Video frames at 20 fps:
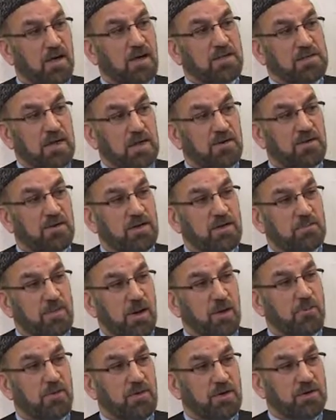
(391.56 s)
heavily
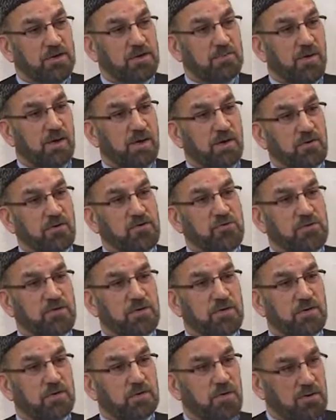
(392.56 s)
populated by
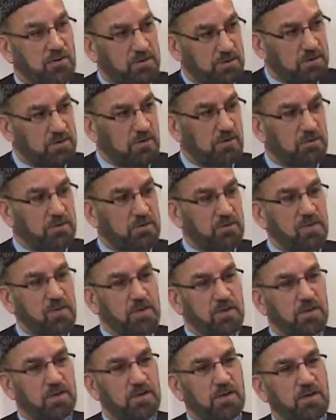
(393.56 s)
Christian,
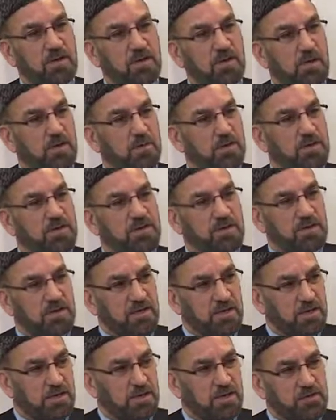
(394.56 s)
denomination
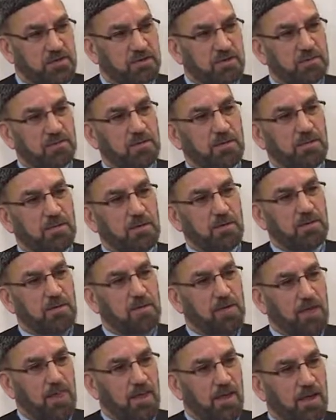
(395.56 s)
and Christian people.
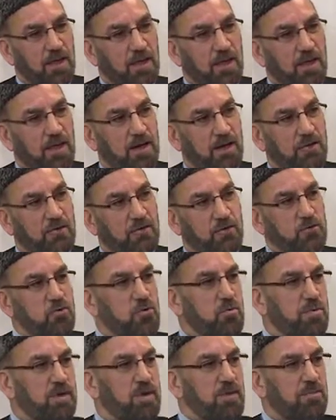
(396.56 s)
Do
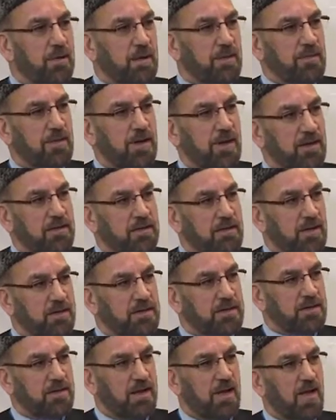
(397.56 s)
you mean by
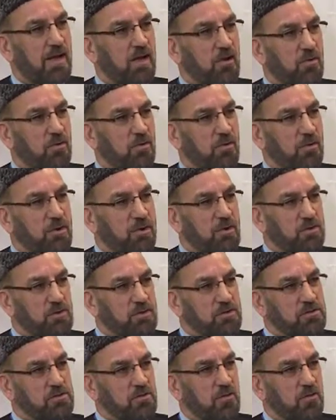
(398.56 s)
that now
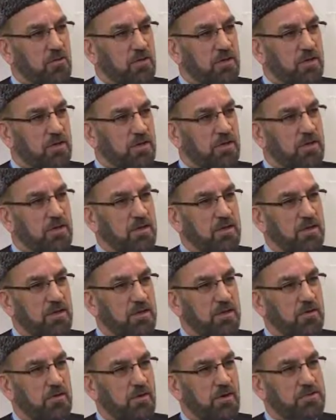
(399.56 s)
slowly
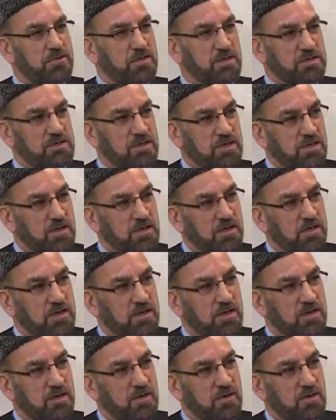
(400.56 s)
you are
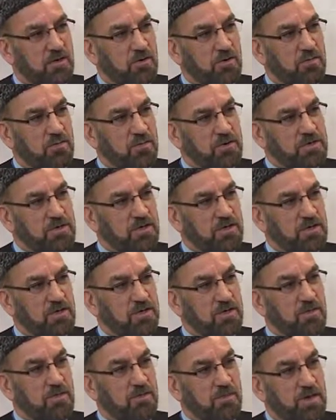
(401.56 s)
succeeding in your mission,
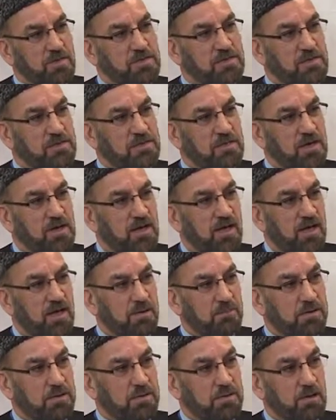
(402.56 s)
in your message,
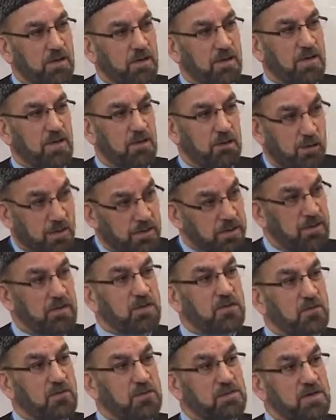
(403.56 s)
and people are
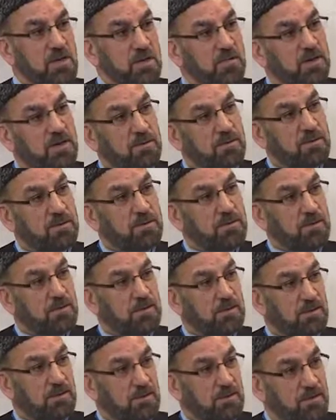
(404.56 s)
converting to Islam and Ahmadiyya?
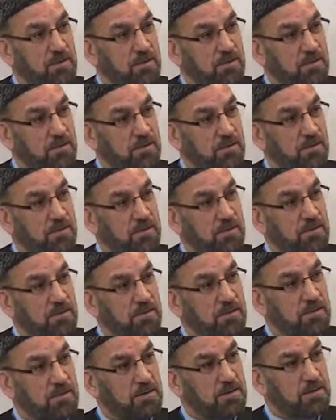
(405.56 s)
Yes,
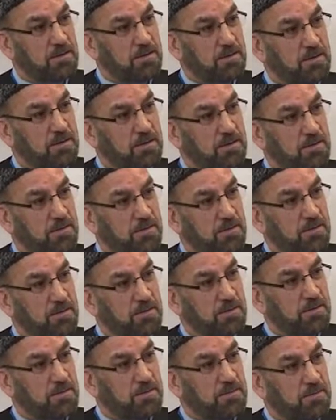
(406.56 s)
alhamdulillah.
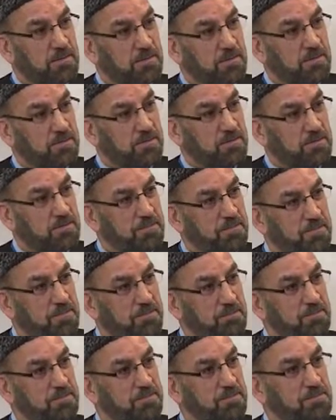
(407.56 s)
People
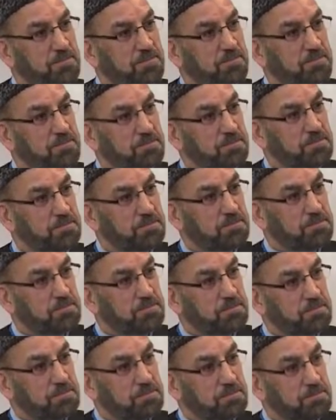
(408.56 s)
there are
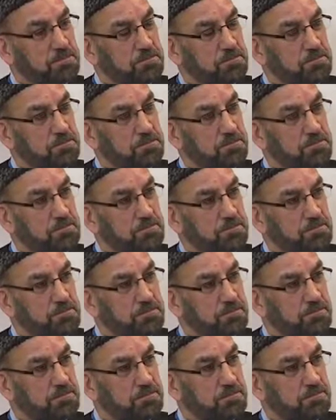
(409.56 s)

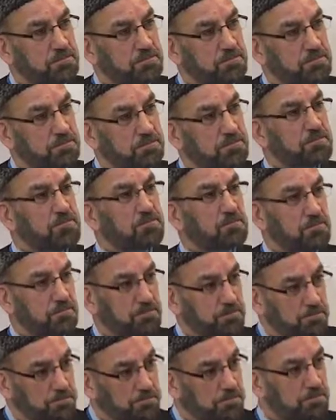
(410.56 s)
very kind
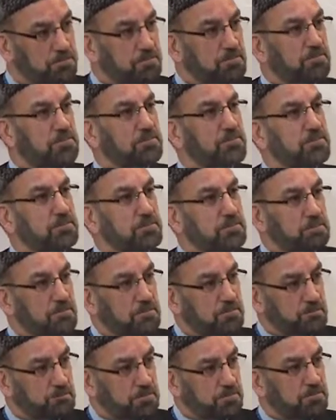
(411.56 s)
and
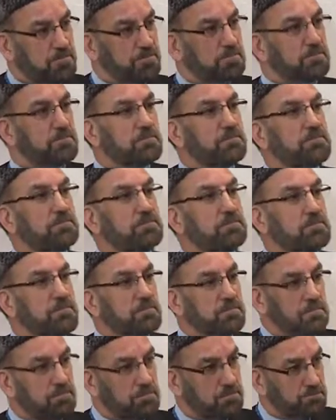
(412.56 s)
open, but at the
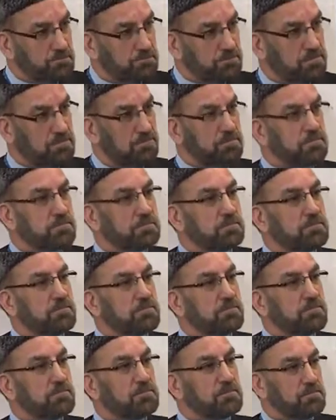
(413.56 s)
same time they are
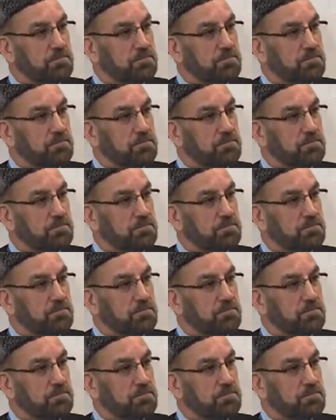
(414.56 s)
afraid